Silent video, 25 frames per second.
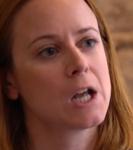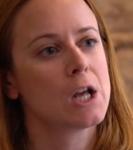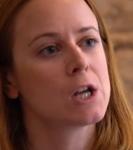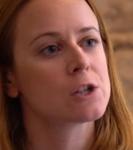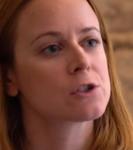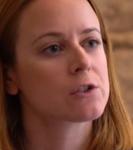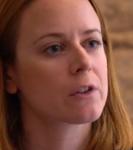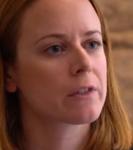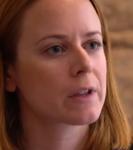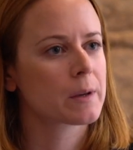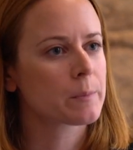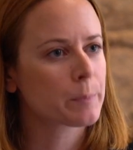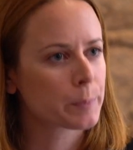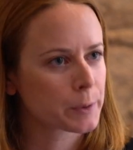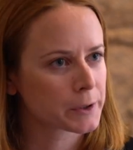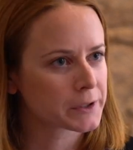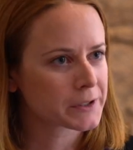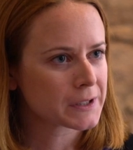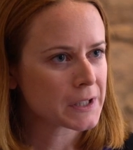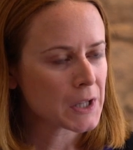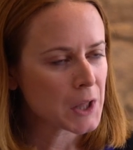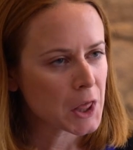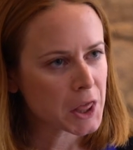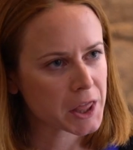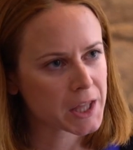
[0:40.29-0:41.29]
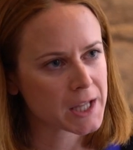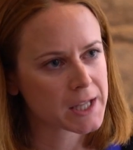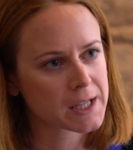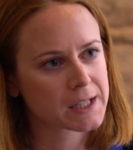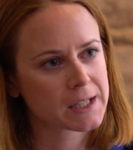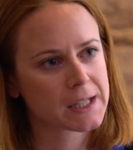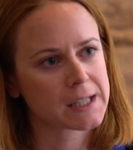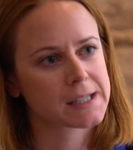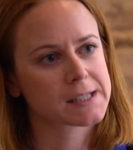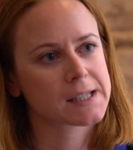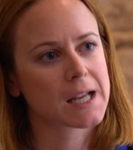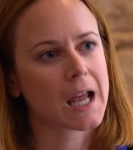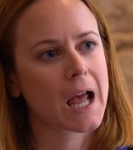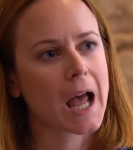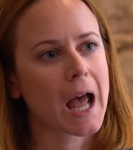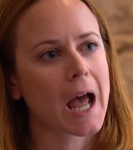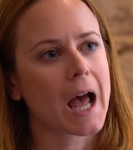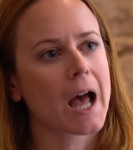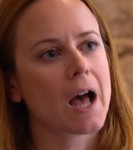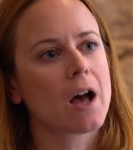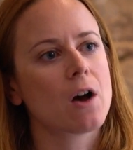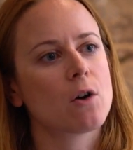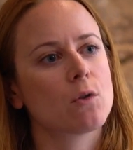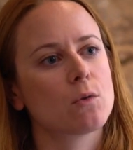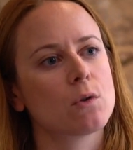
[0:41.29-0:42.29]
So the important thing is
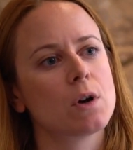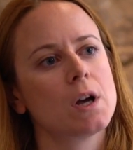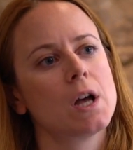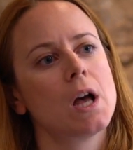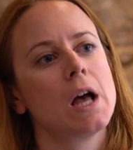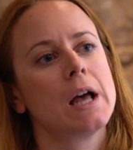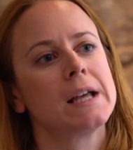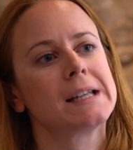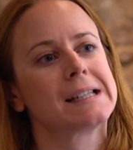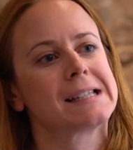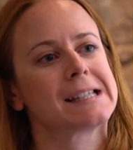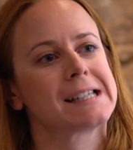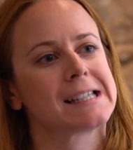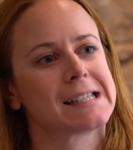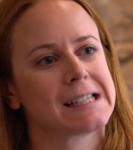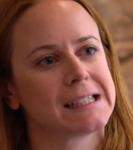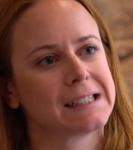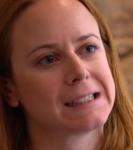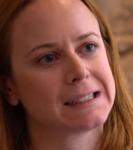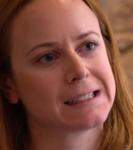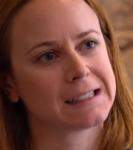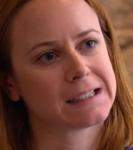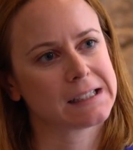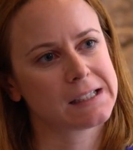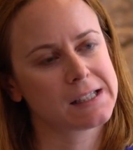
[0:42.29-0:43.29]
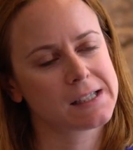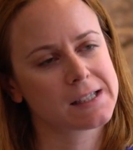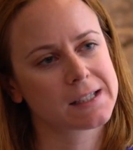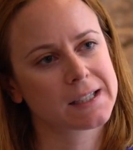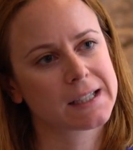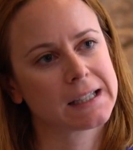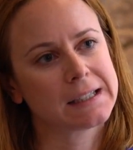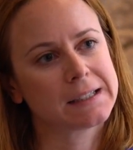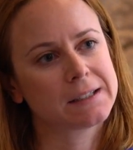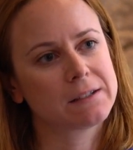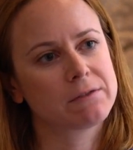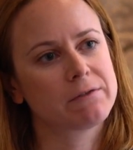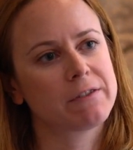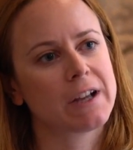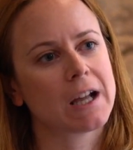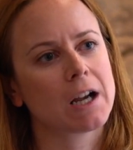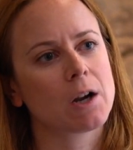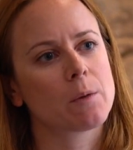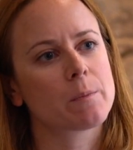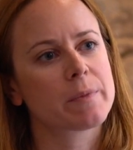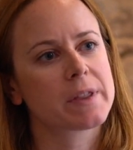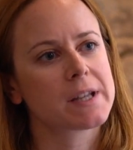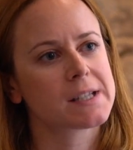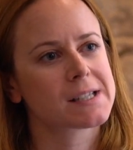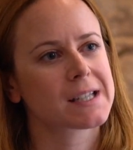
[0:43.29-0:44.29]
how cities can
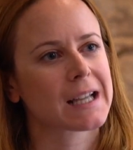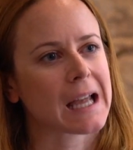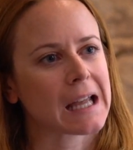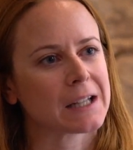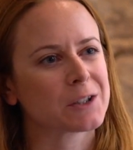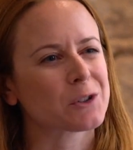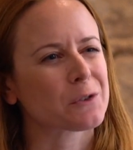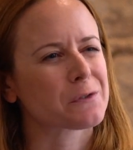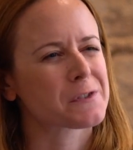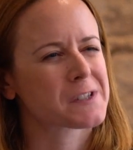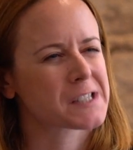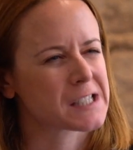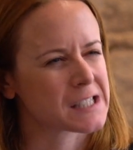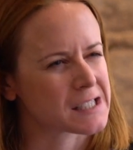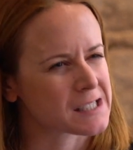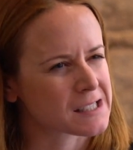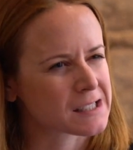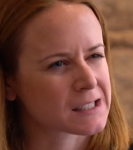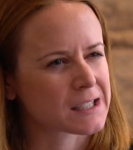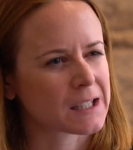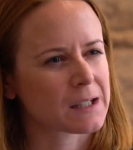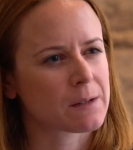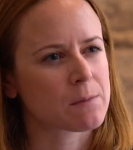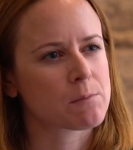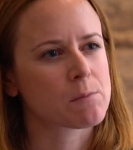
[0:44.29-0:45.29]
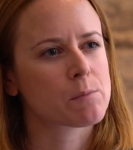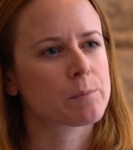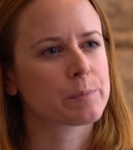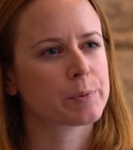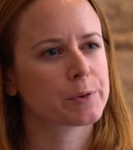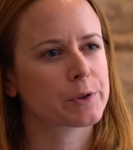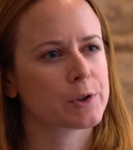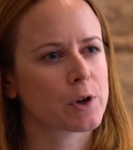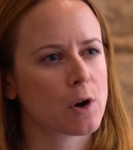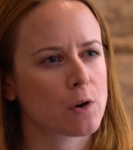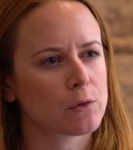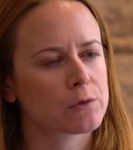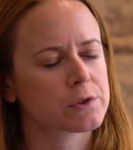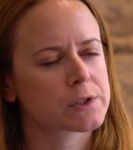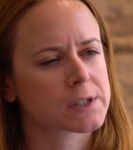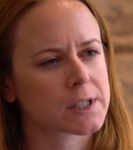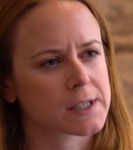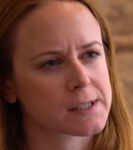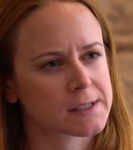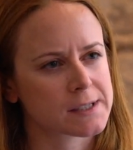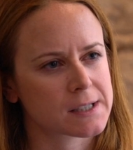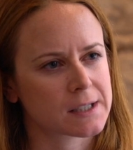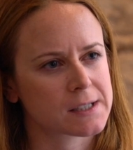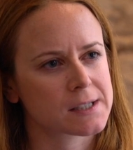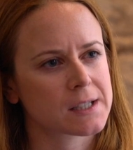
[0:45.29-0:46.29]
develop this kind of system,
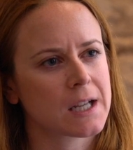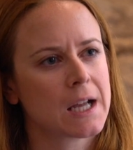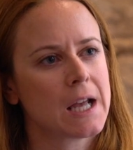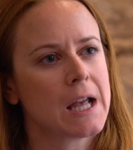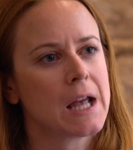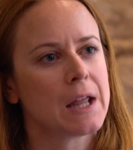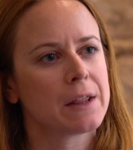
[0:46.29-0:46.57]
processes,